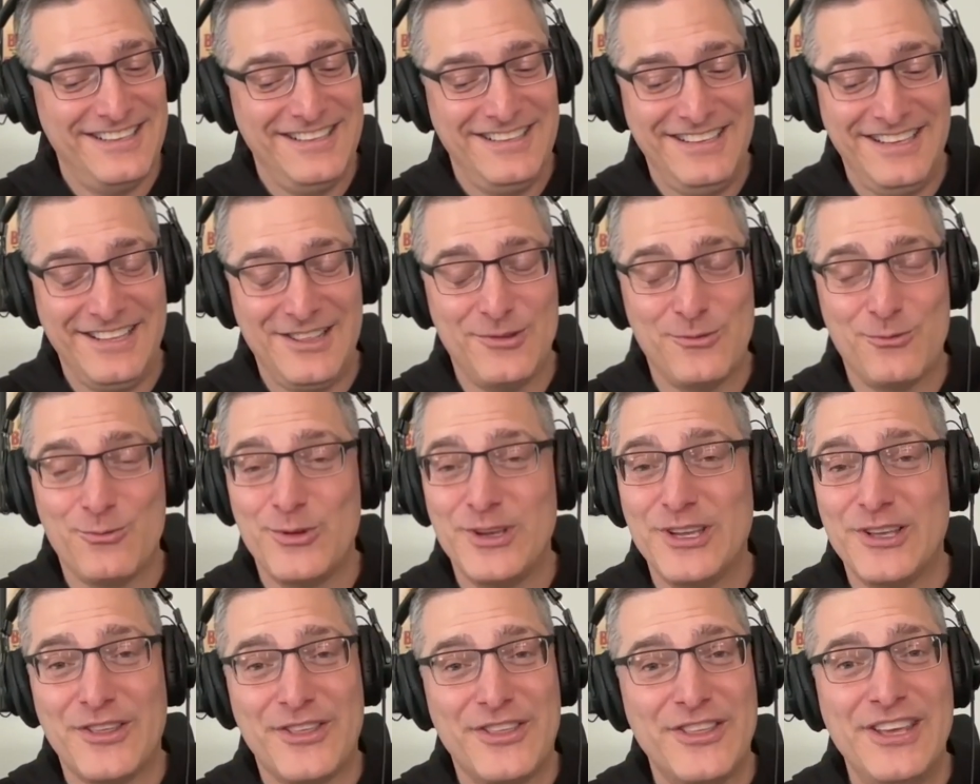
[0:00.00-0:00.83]
that's a
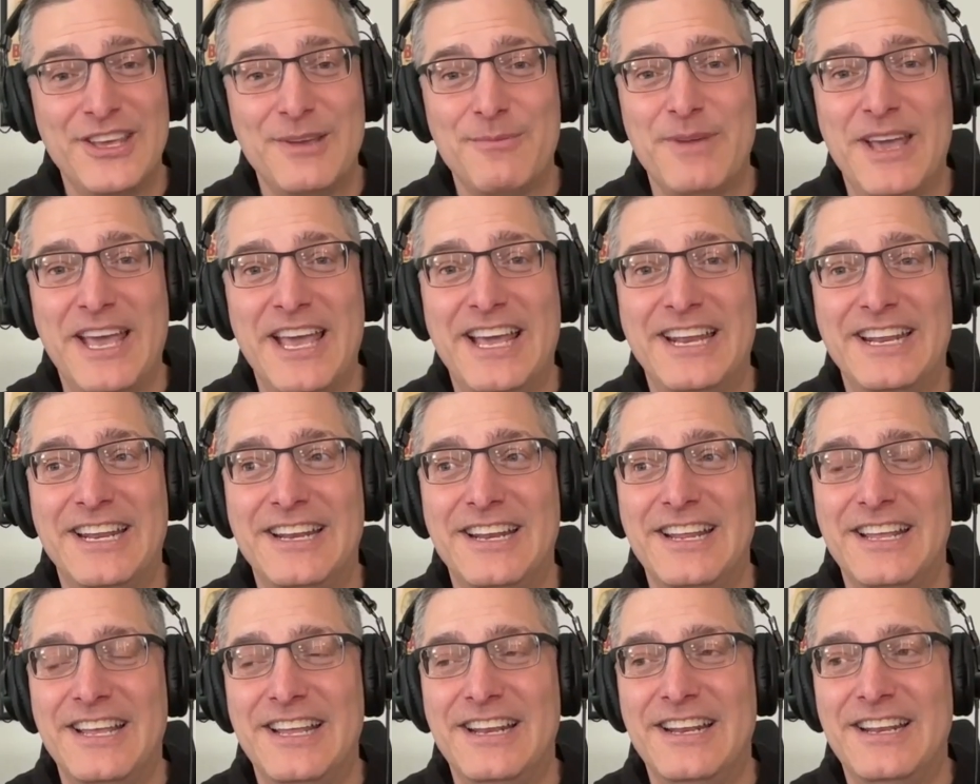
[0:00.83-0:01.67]
real thing, man.
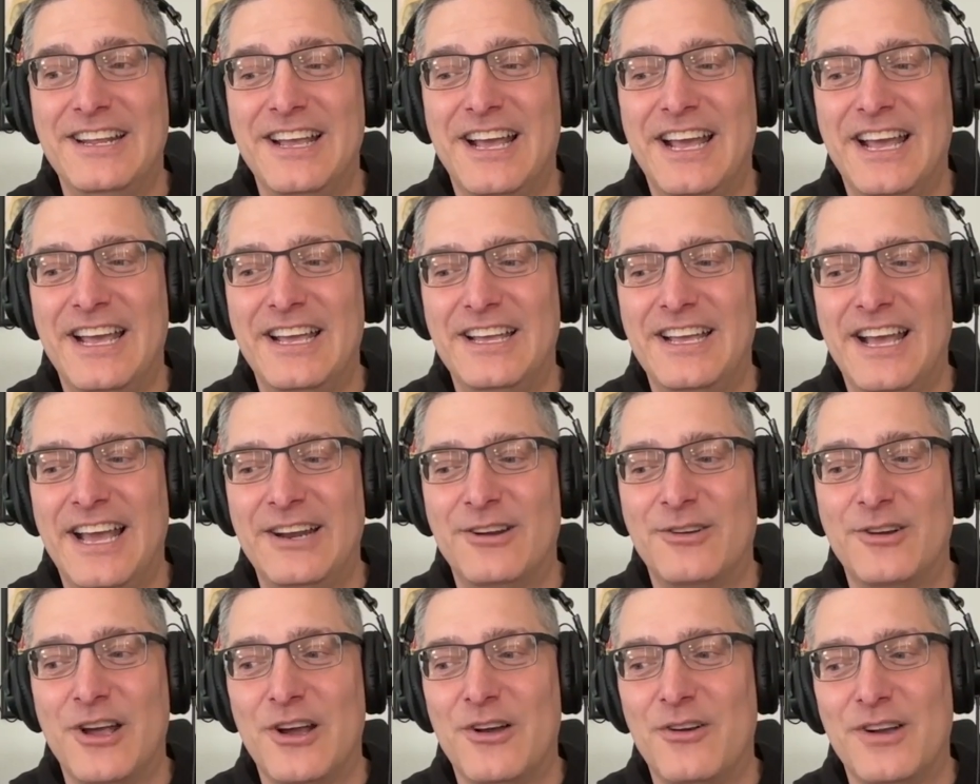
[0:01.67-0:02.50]
And I
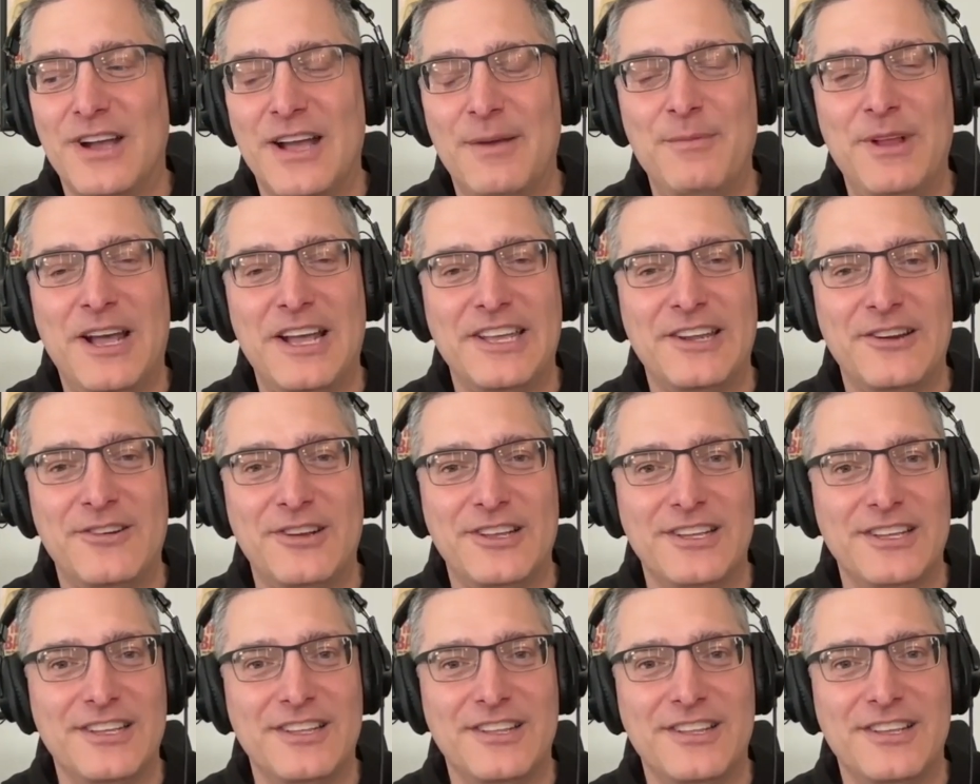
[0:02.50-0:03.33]
don't know. I'm not here
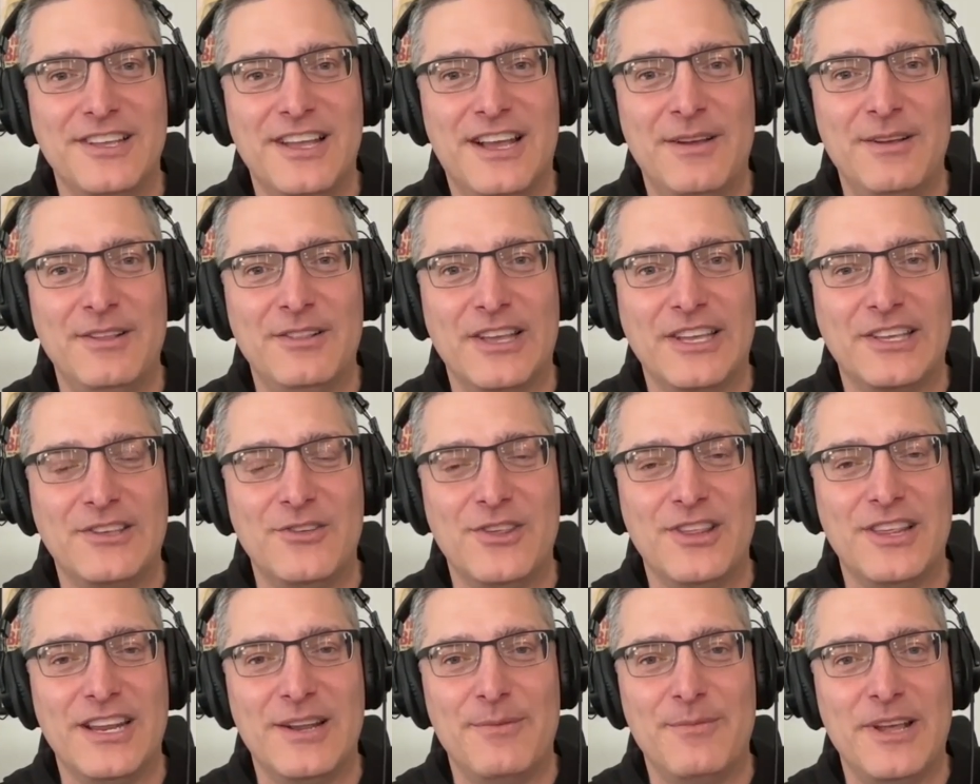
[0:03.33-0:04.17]
to, like
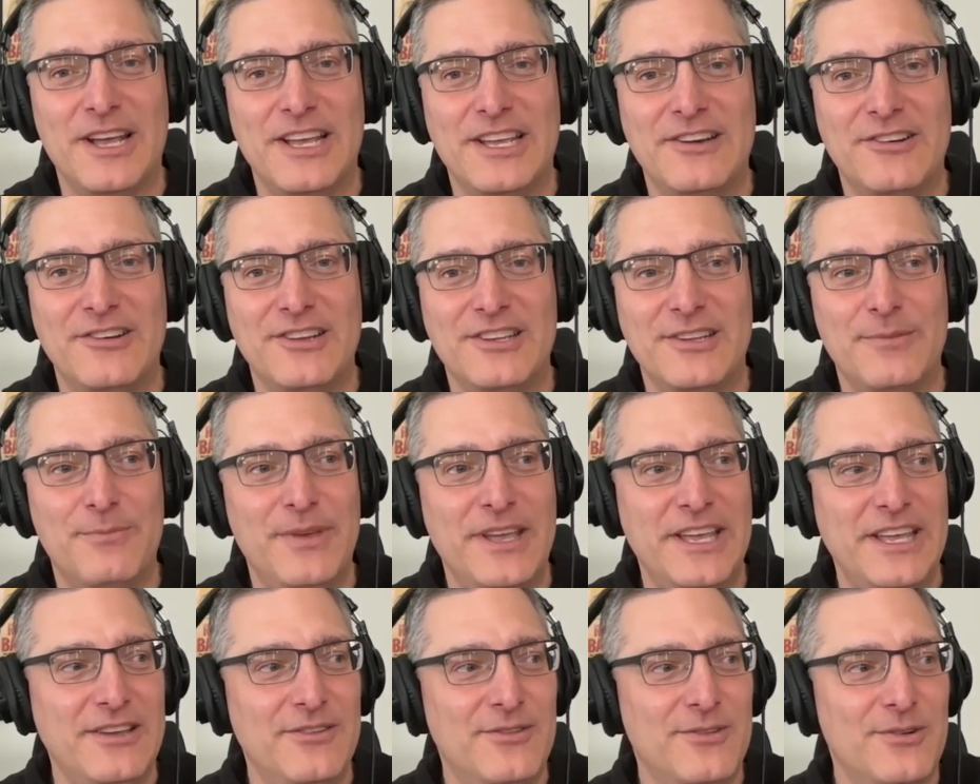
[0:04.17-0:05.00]
you said, I'm not here to
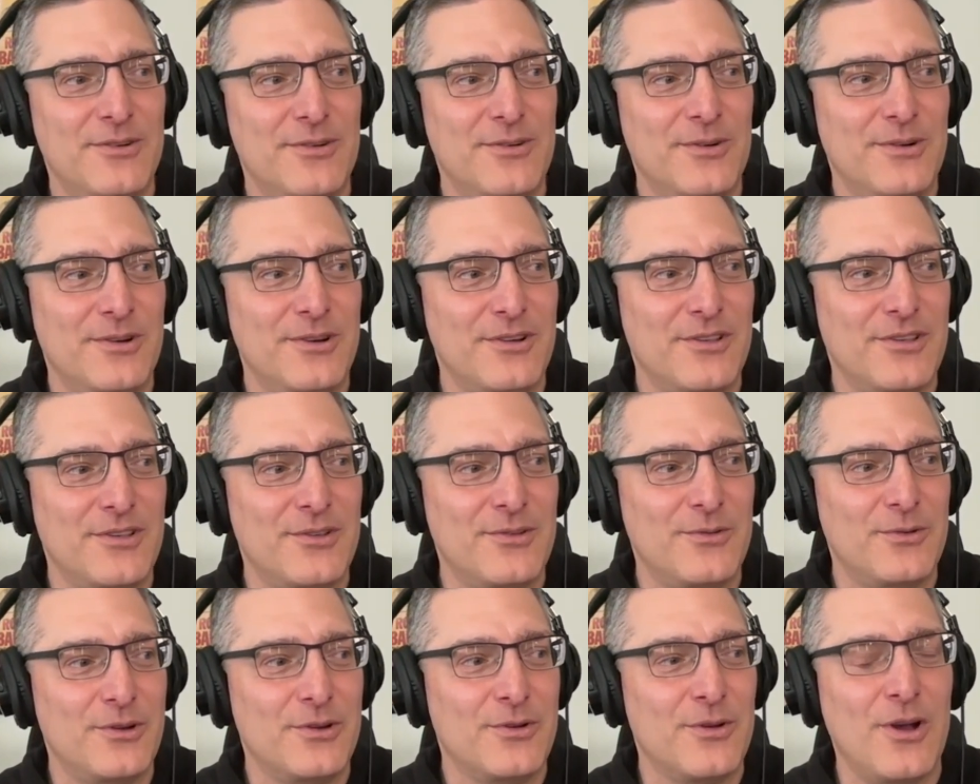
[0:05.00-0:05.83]
debate or
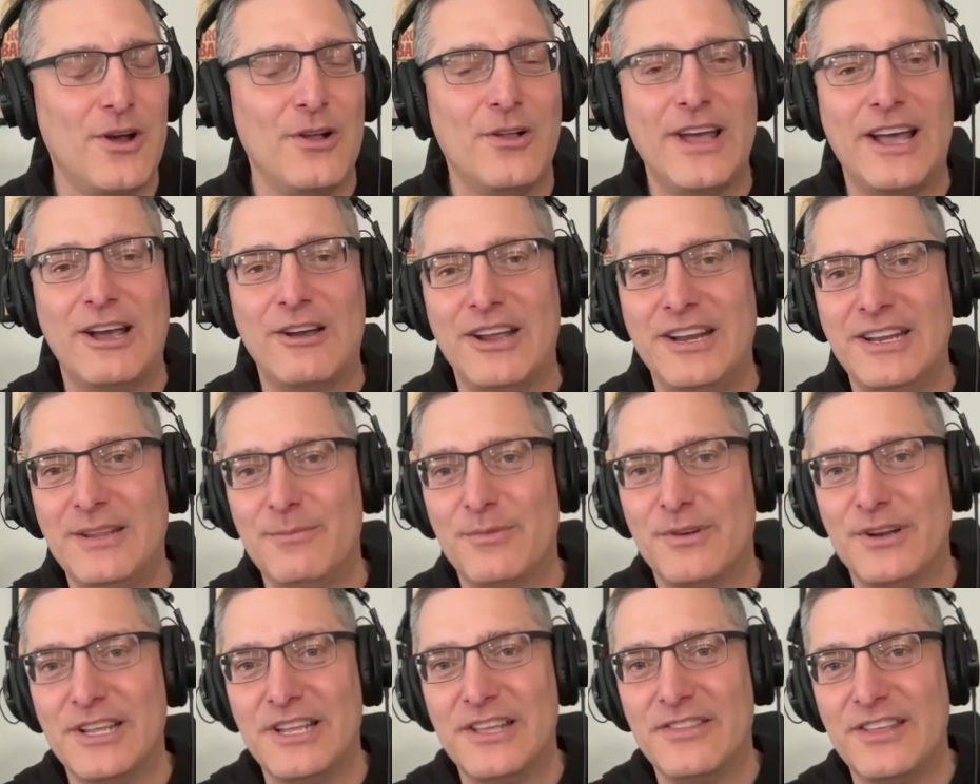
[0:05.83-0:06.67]
call out
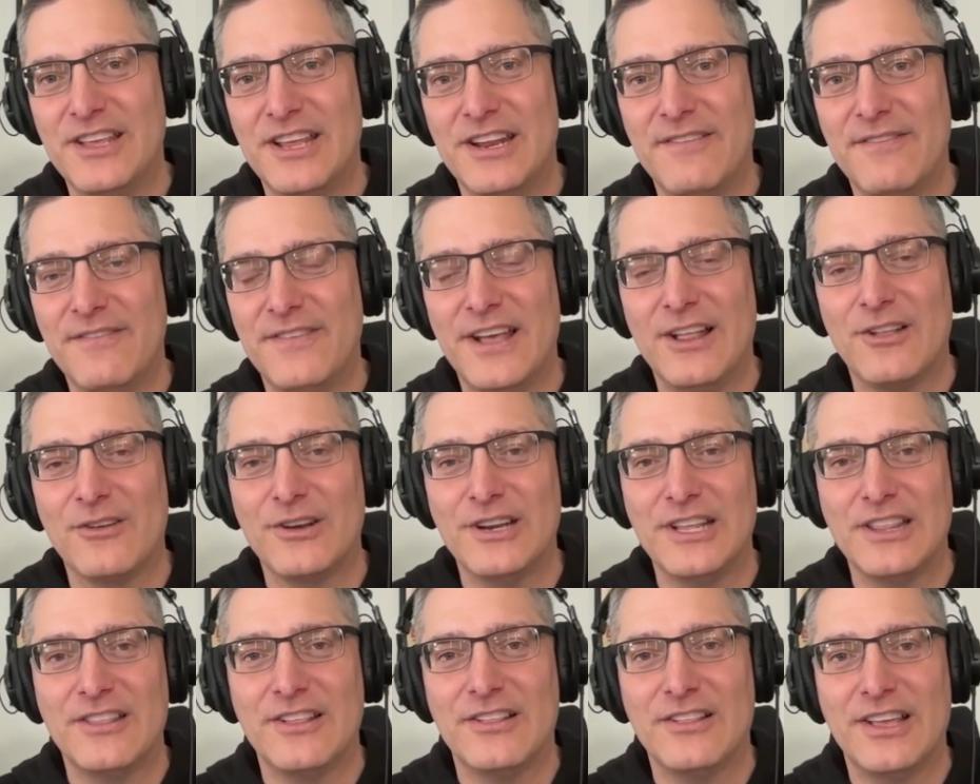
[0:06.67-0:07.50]
anybody in the NFL or
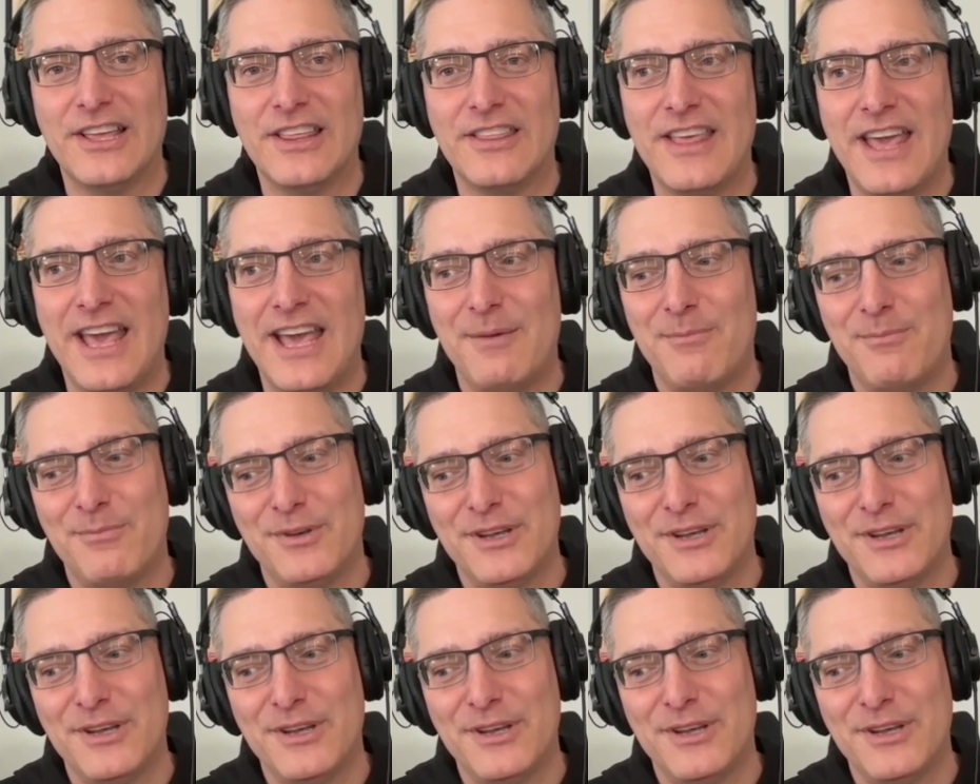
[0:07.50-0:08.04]
anything like that.